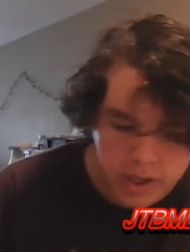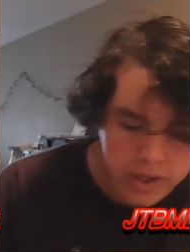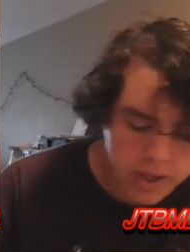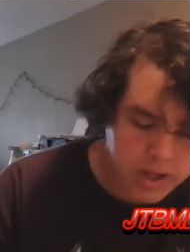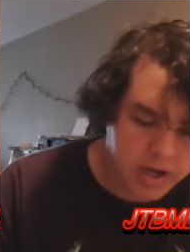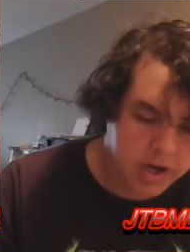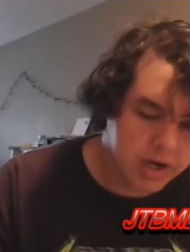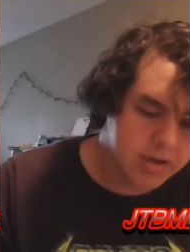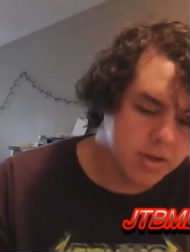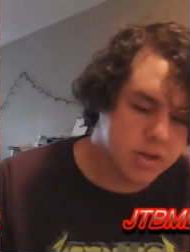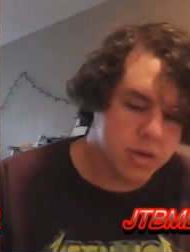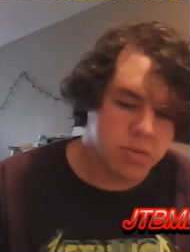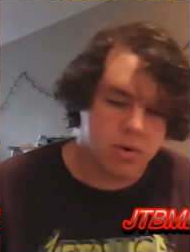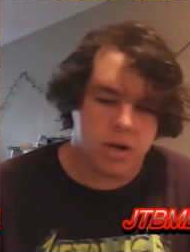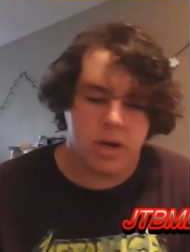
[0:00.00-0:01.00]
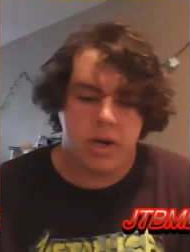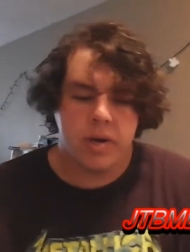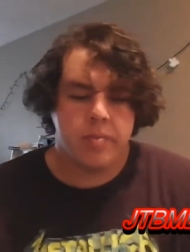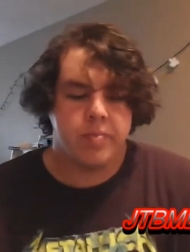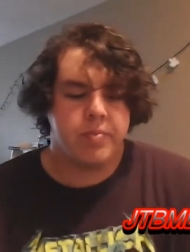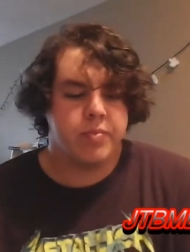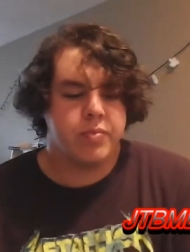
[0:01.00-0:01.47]
You guys,
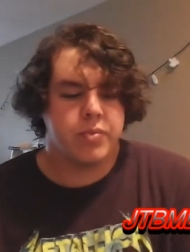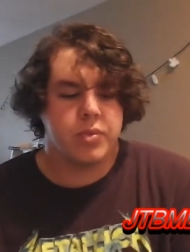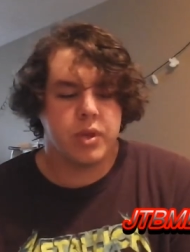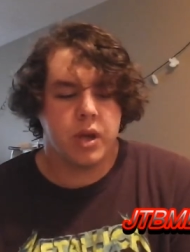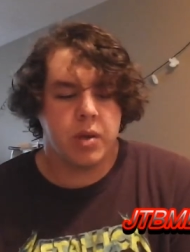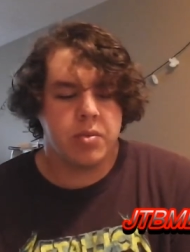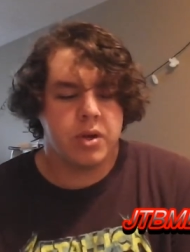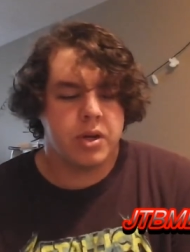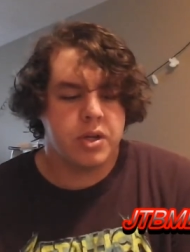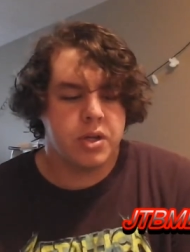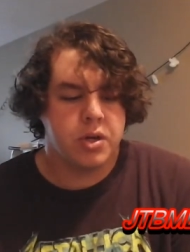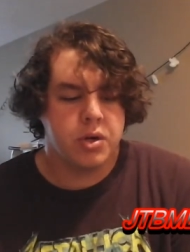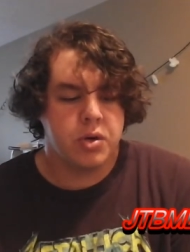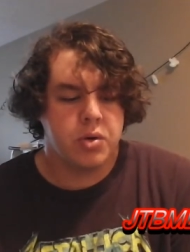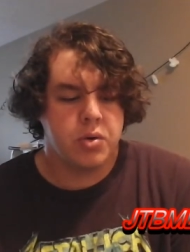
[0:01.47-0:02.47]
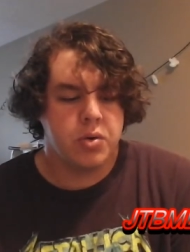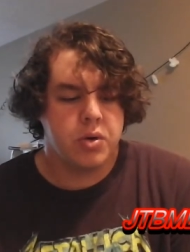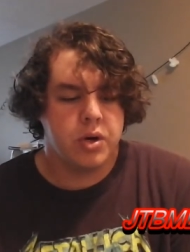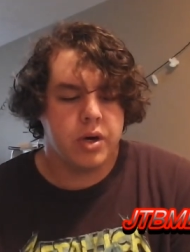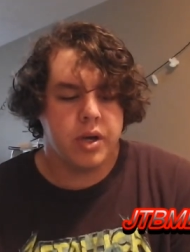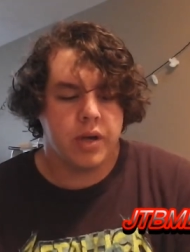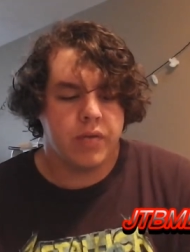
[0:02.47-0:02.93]
Slipknot I'm going to
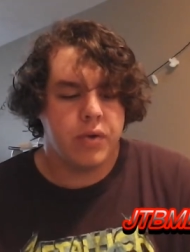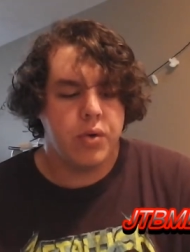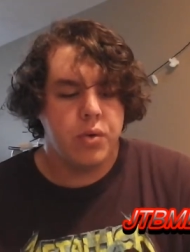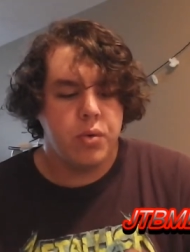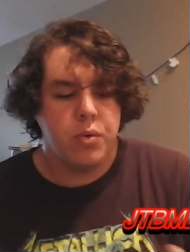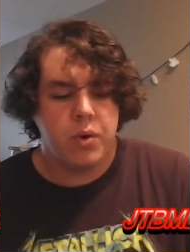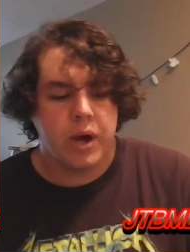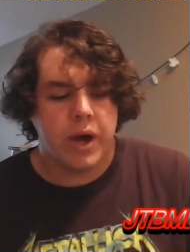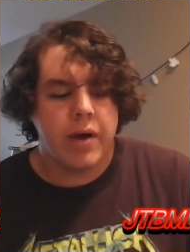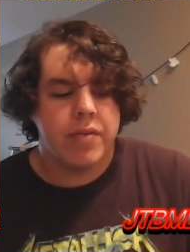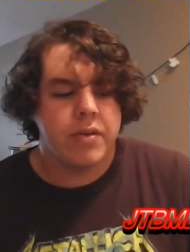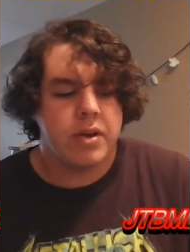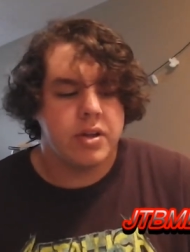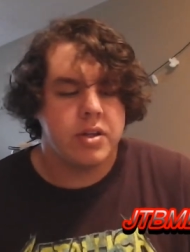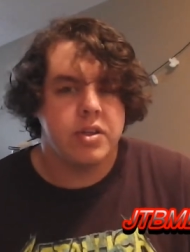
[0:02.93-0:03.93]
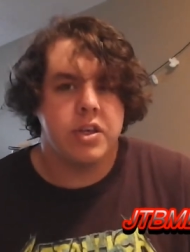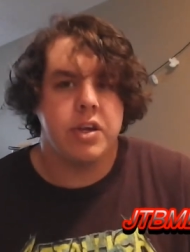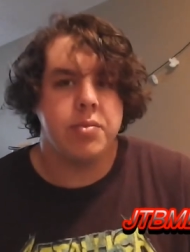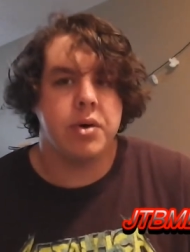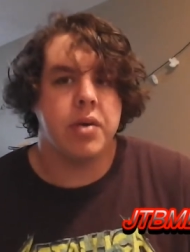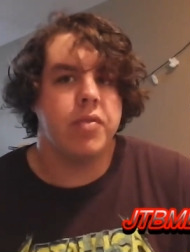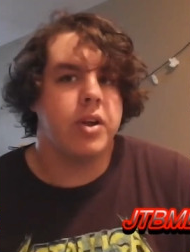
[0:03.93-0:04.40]
do, if you haven't
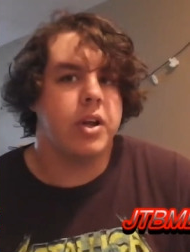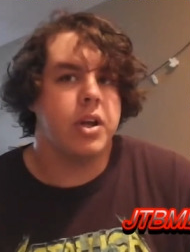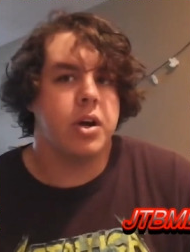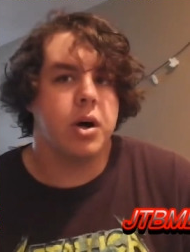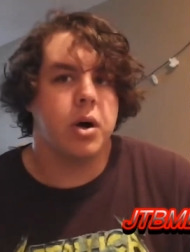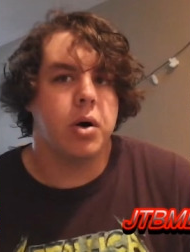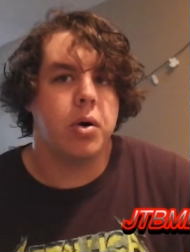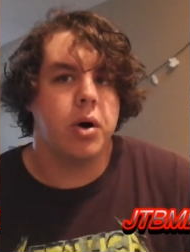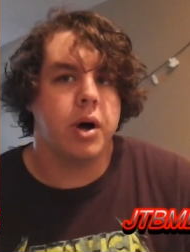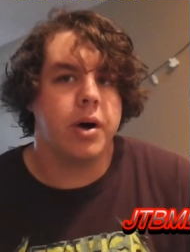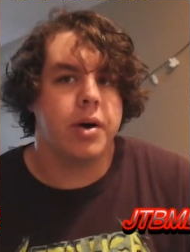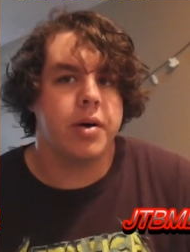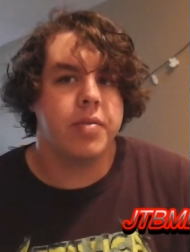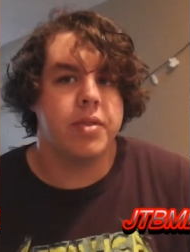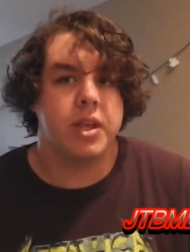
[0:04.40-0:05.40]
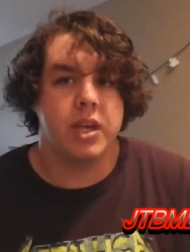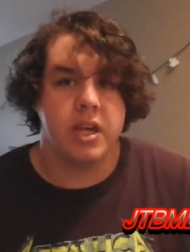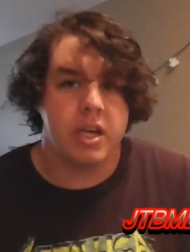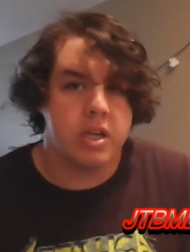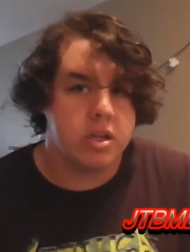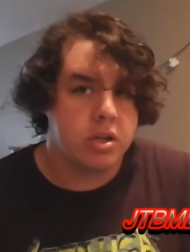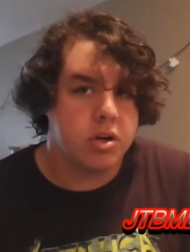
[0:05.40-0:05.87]
seen my video of the
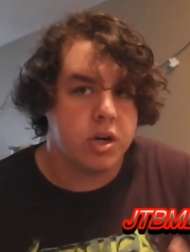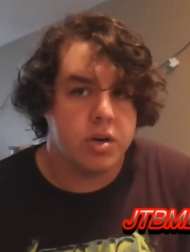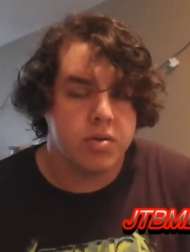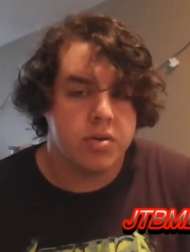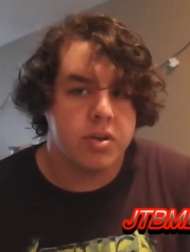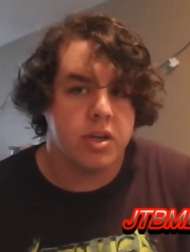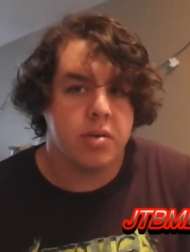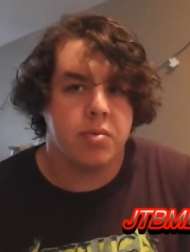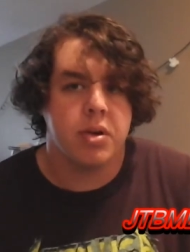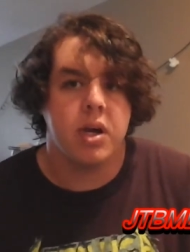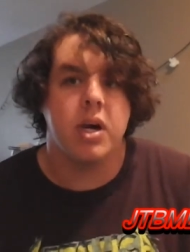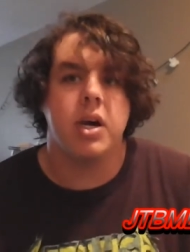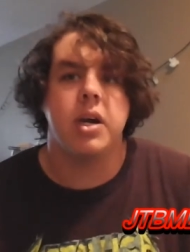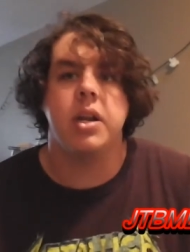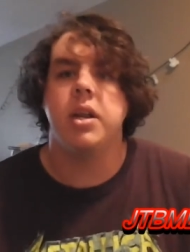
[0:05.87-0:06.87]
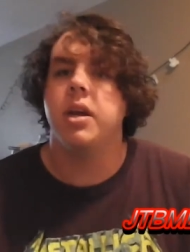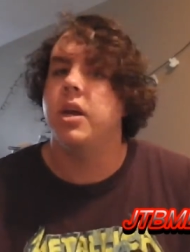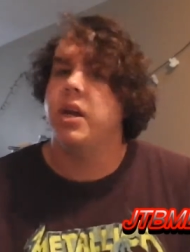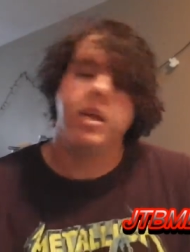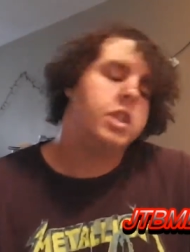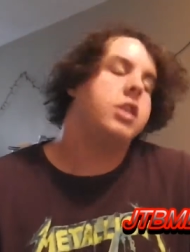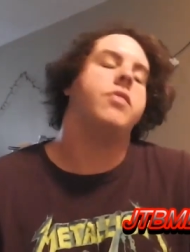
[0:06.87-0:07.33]
history of Slipknot,
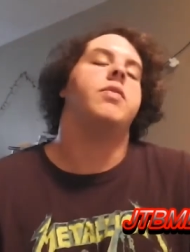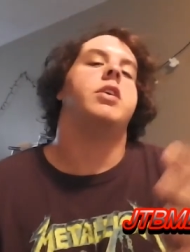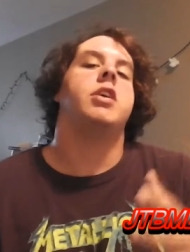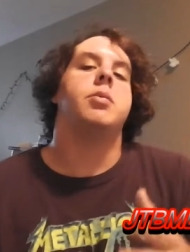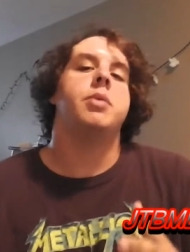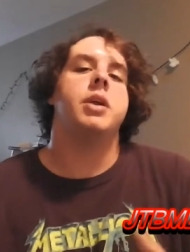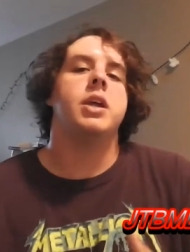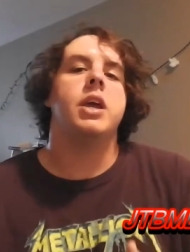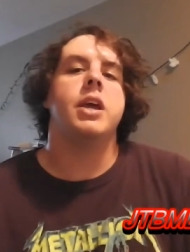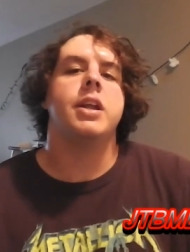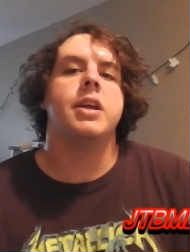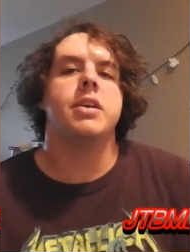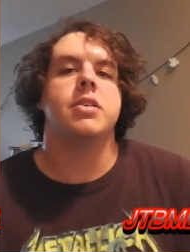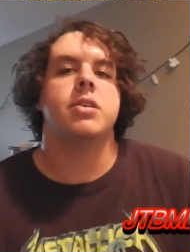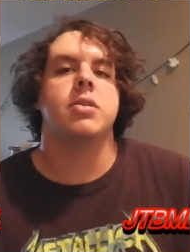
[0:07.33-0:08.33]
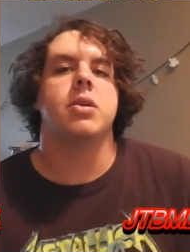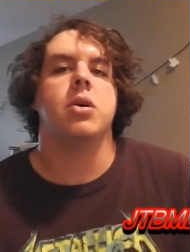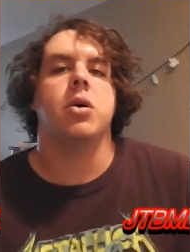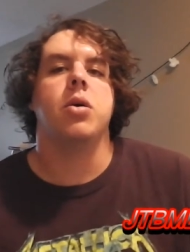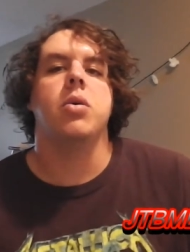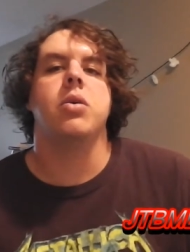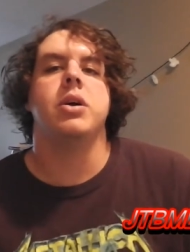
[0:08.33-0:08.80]
the very beginnings to the
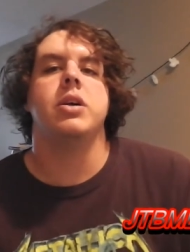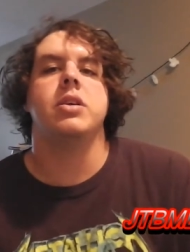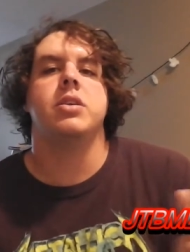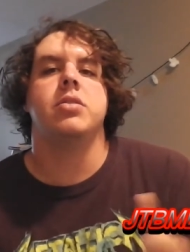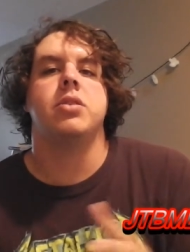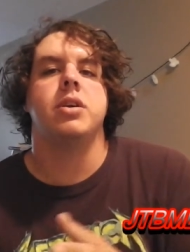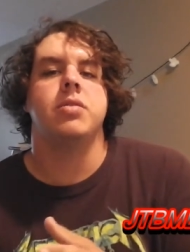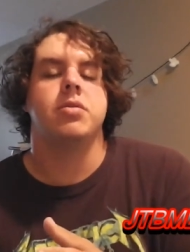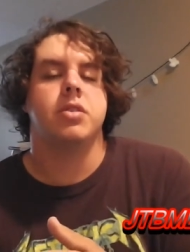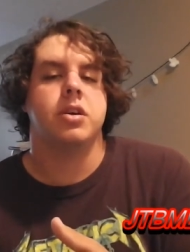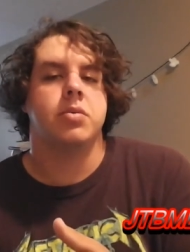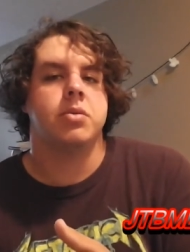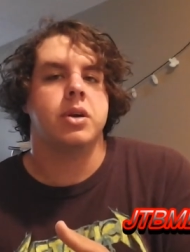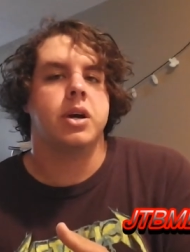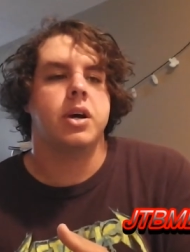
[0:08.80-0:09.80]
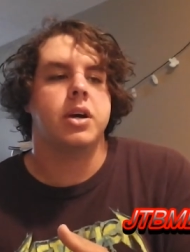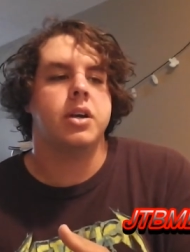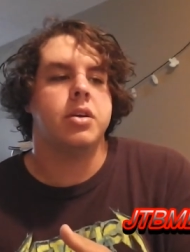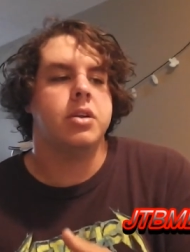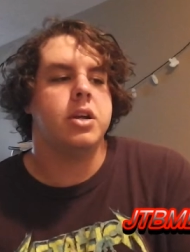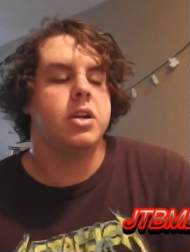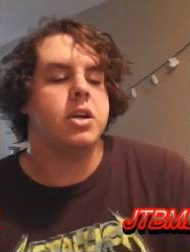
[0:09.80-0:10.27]
whole history of Slipknot,
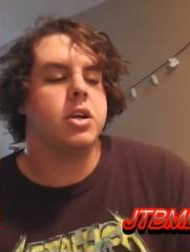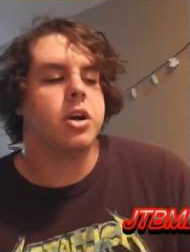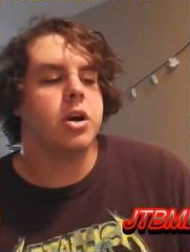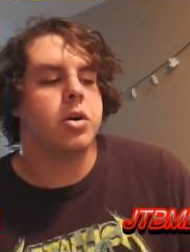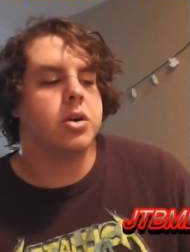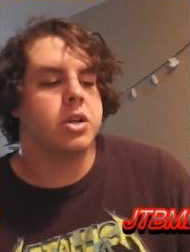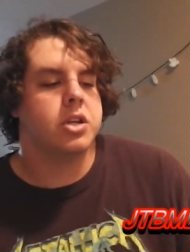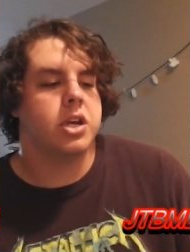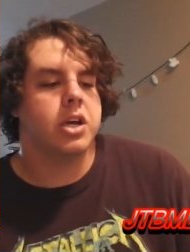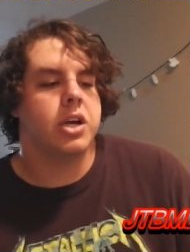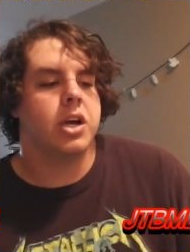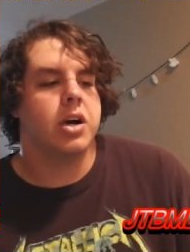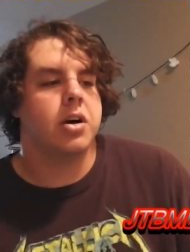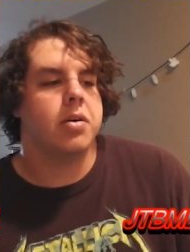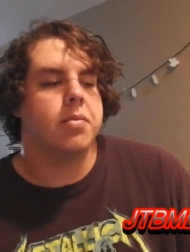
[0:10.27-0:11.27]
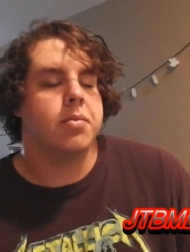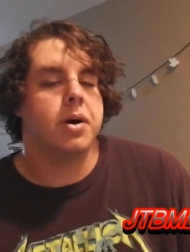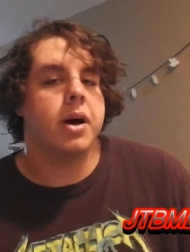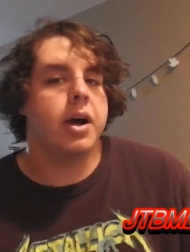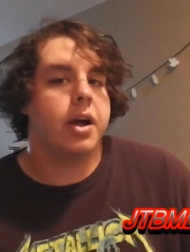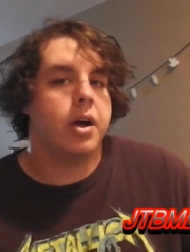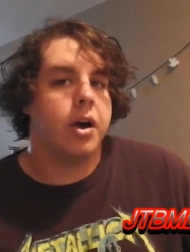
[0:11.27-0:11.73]
you need to go and check out
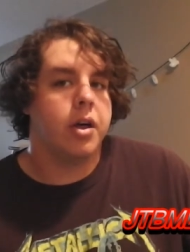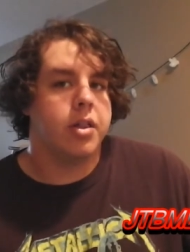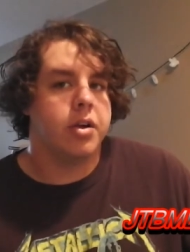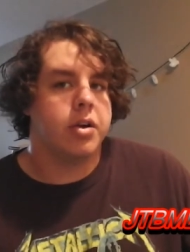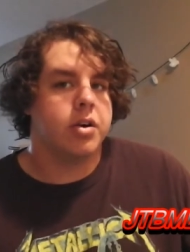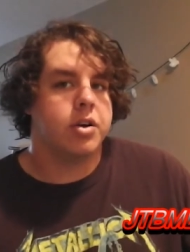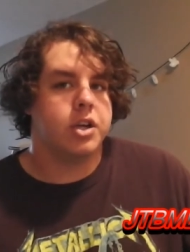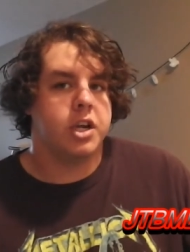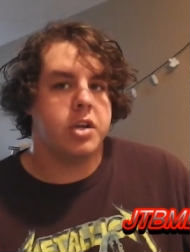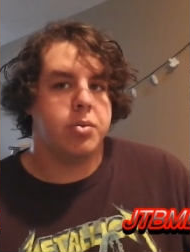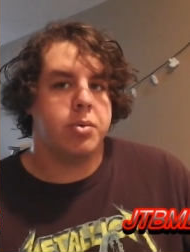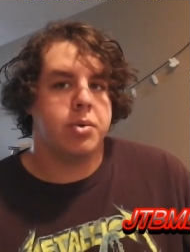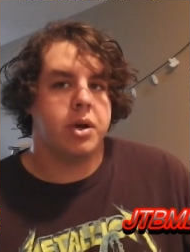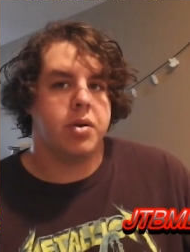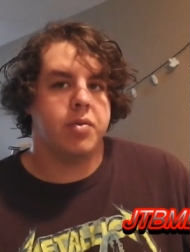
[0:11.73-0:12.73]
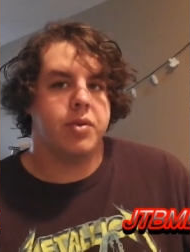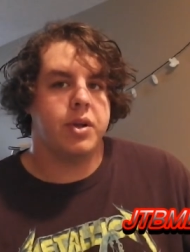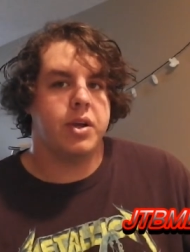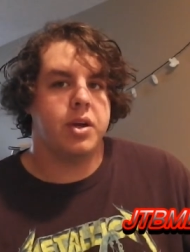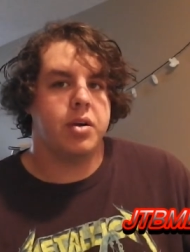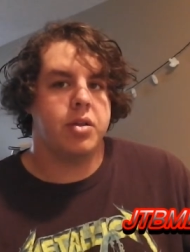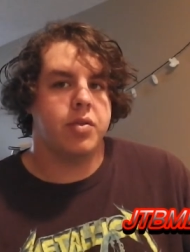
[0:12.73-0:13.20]
my other JTB Metal
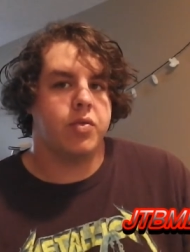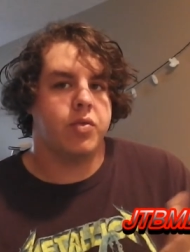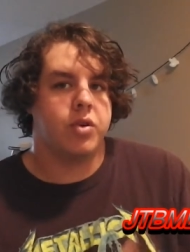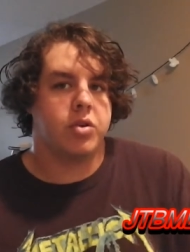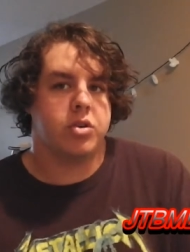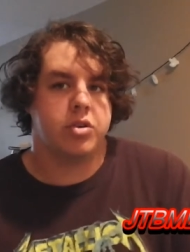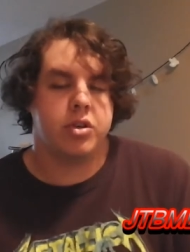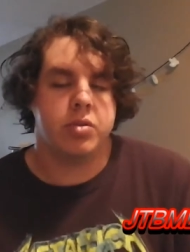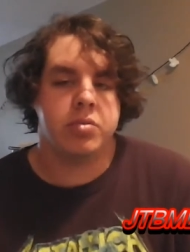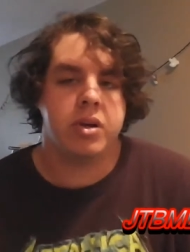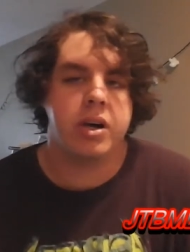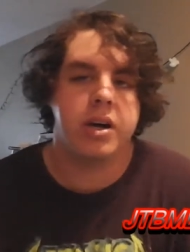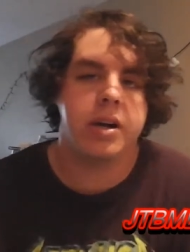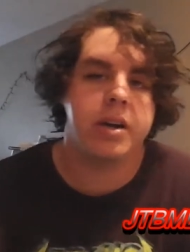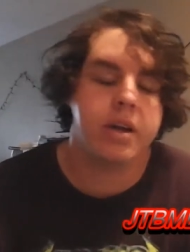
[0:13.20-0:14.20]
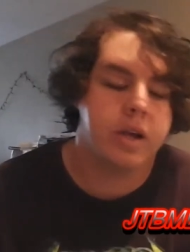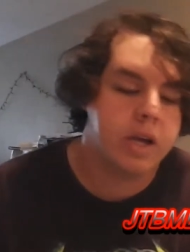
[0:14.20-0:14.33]
video, the first Slipknot,